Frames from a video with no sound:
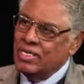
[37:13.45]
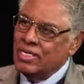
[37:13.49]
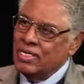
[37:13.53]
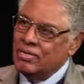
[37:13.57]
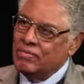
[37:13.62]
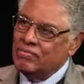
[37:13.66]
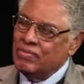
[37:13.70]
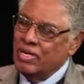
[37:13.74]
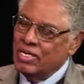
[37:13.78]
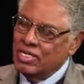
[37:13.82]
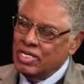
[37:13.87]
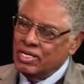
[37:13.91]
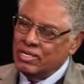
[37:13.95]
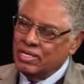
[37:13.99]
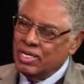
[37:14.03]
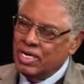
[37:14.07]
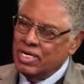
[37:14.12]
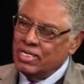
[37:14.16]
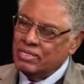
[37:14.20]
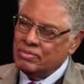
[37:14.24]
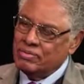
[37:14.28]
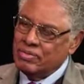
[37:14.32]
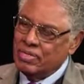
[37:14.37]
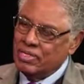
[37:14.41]
of
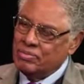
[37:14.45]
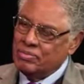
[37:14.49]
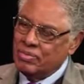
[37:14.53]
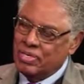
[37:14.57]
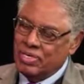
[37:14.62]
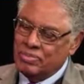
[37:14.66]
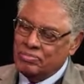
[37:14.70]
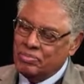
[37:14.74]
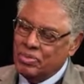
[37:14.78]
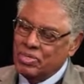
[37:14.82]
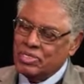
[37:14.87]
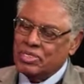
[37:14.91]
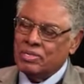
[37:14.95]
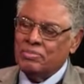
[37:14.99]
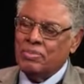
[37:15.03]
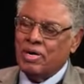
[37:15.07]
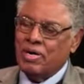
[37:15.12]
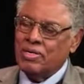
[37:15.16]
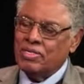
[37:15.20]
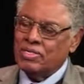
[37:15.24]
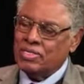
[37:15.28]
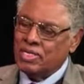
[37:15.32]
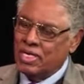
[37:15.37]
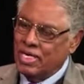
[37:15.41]
books
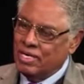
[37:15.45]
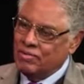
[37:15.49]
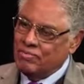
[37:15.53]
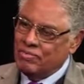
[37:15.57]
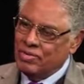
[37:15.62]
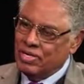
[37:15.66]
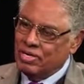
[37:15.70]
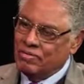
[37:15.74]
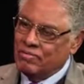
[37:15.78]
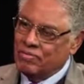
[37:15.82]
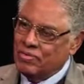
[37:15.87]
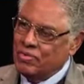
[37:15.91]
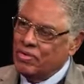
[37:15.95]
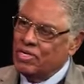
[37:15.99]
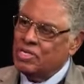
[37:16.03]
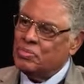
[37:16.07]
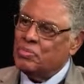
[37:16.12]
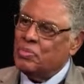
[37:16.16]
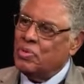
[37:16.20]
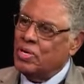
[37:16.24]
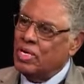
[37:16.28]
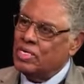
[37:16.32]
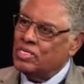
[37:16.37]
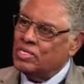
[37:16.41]
about slavery in
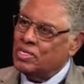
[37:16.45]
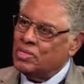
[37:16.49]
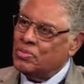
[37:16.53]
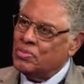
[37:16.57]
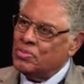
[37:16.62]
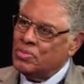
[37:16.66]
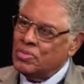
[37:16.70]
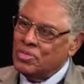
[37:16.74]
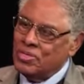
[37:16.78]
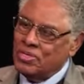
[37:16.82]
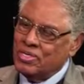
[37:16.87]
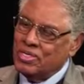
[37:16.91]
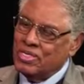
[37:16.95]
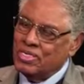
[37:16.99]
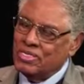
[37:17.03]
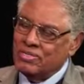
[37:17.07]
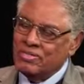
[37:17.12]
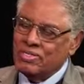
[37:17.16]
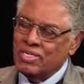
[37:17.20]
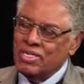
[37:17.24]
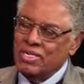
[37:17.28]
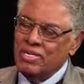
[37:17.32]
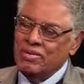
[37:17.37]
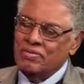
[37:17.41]
various parts of the world
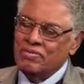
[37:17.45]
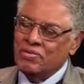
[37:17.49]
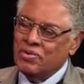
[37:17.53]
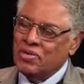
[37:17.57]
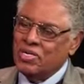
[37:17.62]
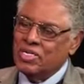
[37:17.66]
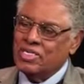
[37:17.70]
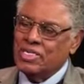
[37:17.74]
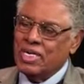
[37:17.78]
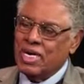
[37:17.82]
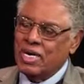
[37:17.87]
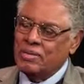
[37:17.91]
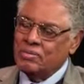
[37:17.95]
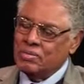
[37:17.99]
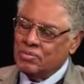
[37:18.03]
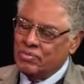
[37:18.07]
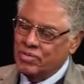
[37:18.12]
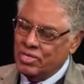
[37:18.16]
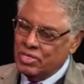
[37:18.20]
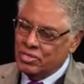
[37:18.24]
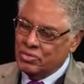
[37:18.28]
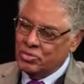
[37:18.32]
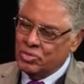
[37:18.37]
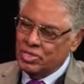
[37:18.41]
and various times
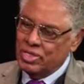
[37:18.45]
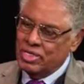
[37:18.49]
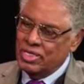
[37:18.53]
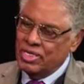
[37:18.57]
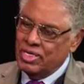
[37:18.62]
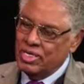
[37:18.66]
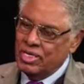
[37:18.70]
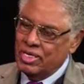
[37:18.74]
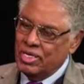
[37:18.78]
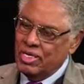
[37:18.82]
of history.